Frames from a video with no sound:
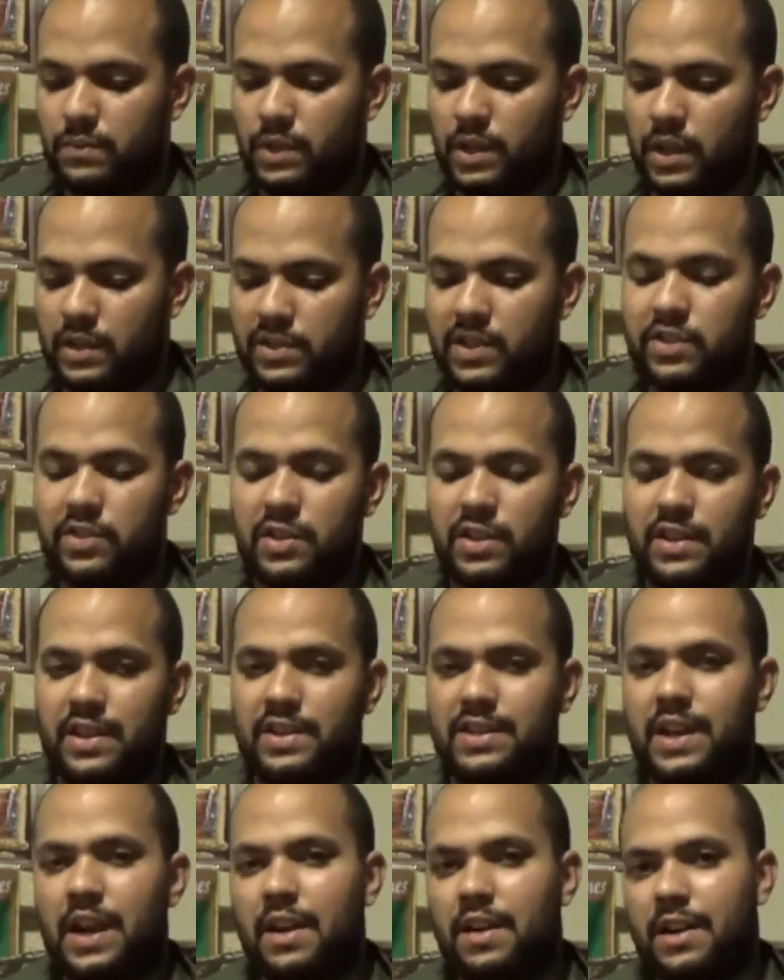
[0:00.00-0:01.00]
the
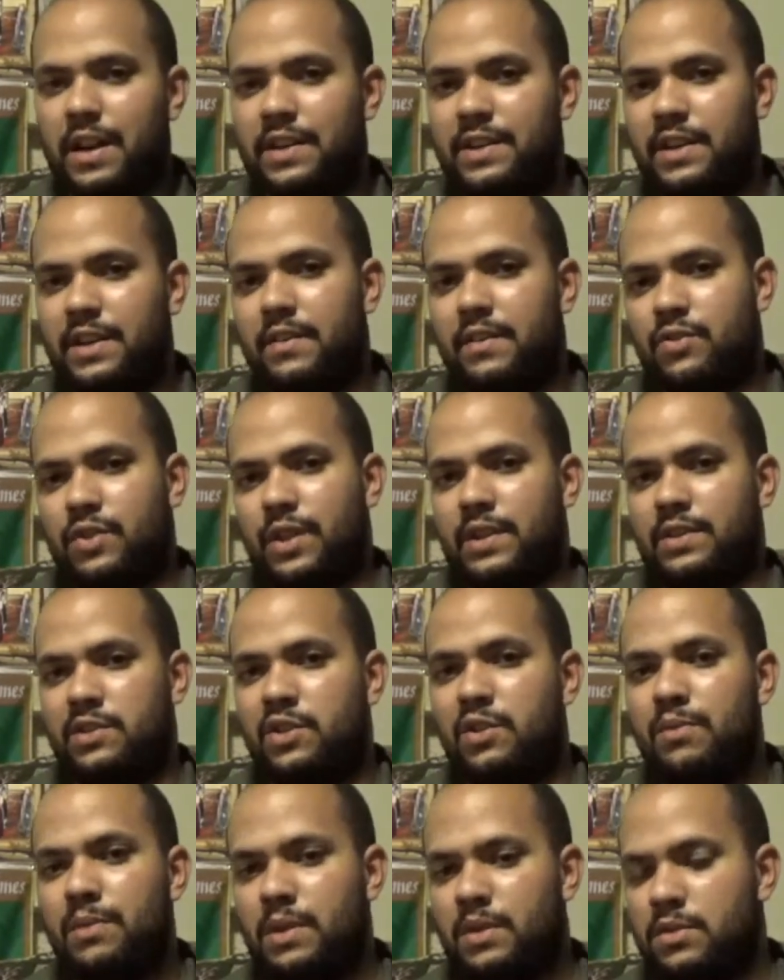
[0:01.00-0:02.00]
entire idea of
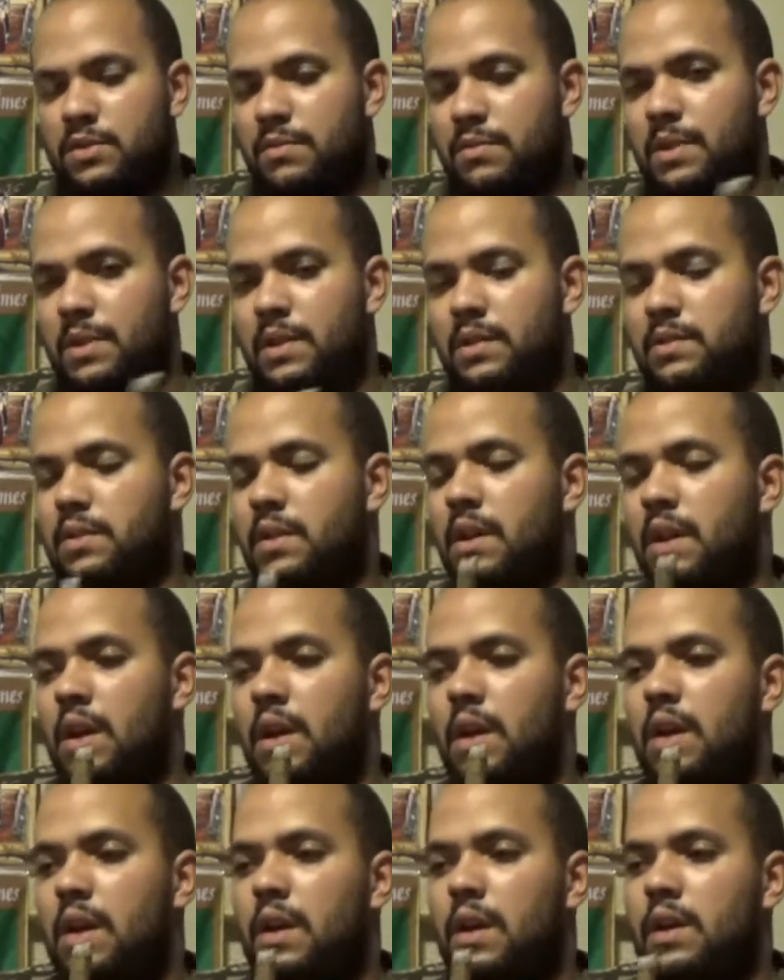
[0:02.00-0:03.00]
transhumanism is
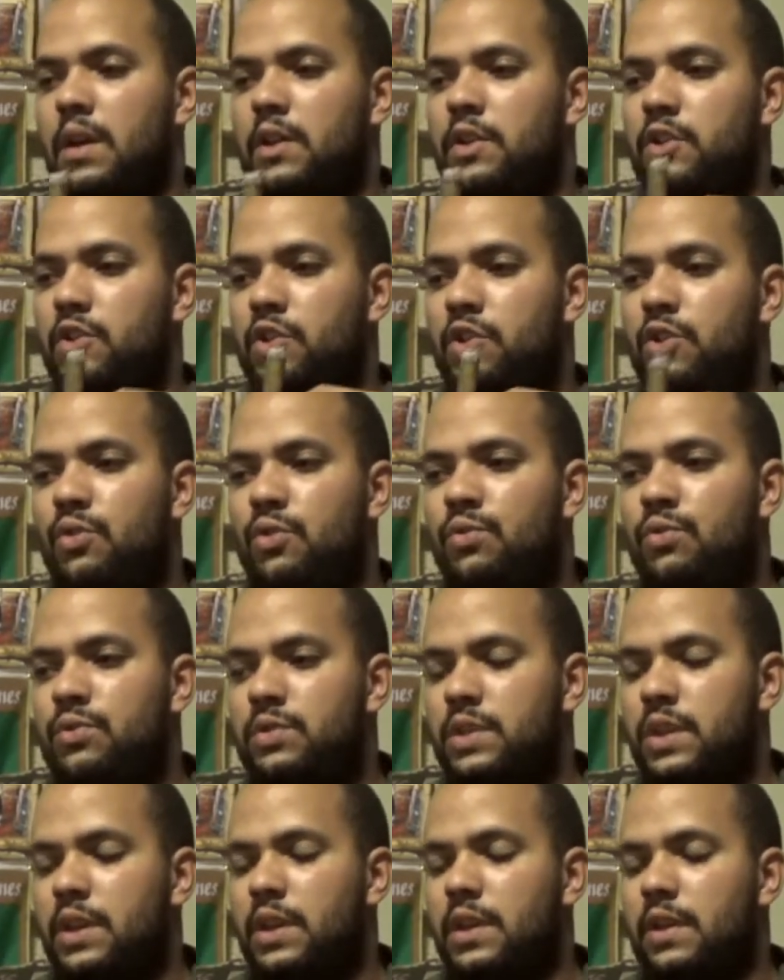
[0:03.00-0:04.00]

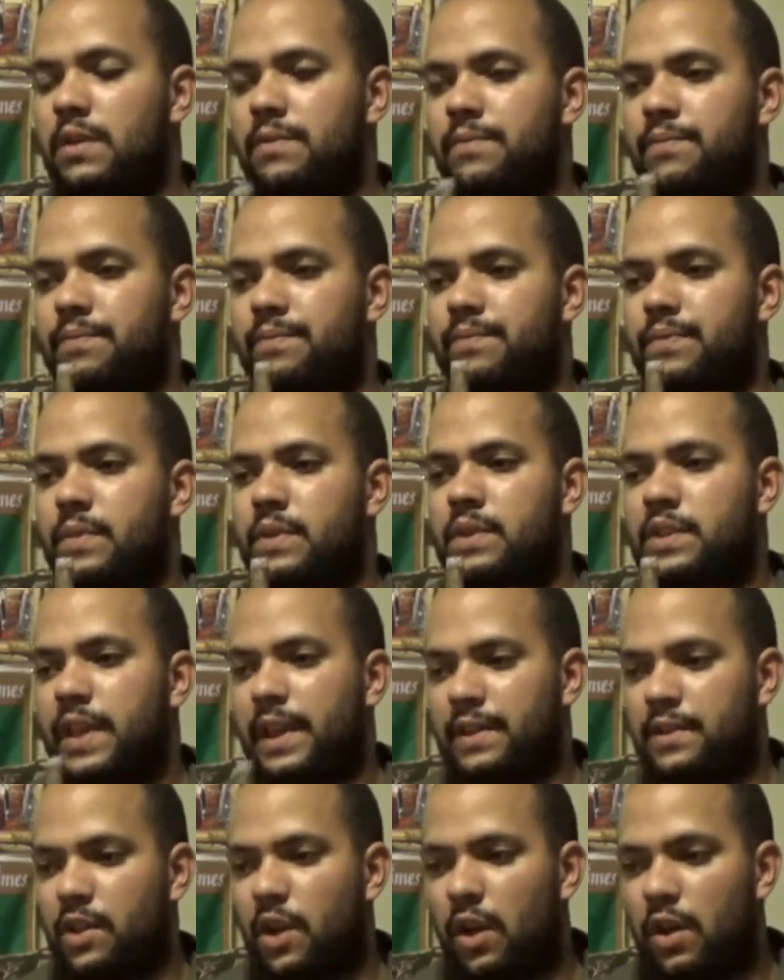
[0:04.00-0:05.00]
using
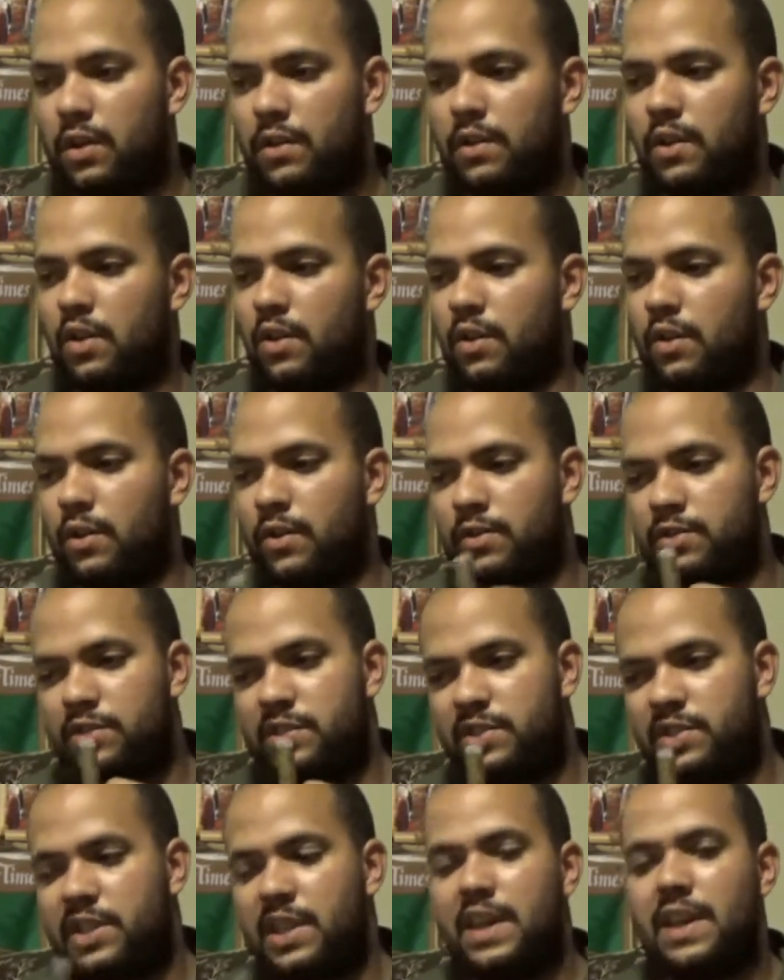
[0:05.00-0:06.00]
technology, or
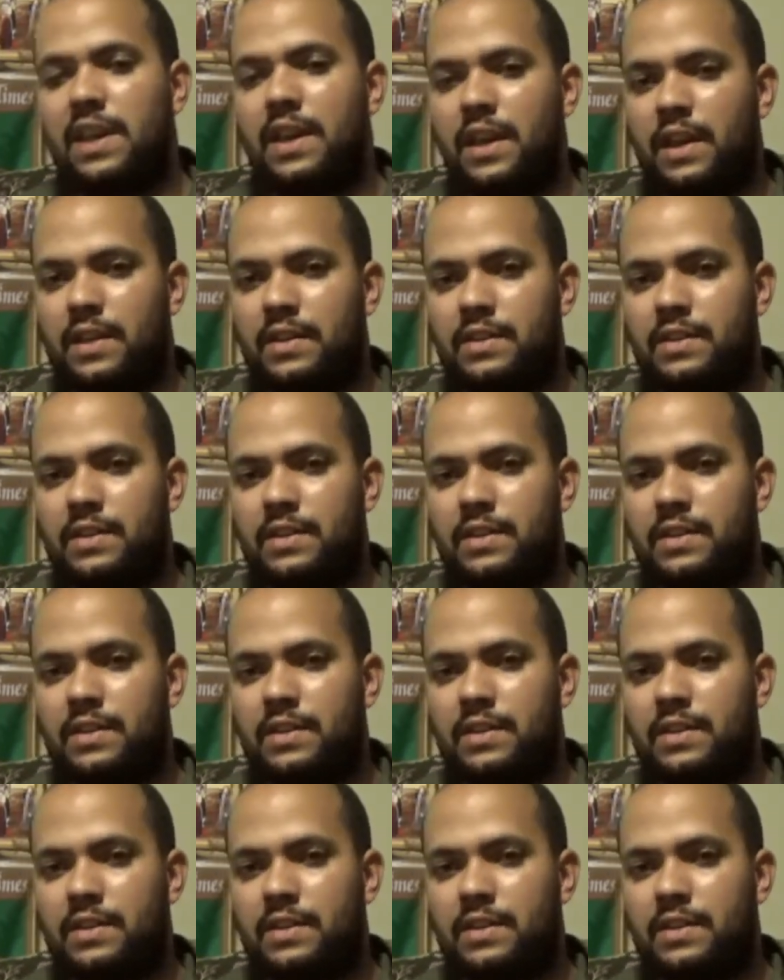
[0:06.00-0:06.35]
seeing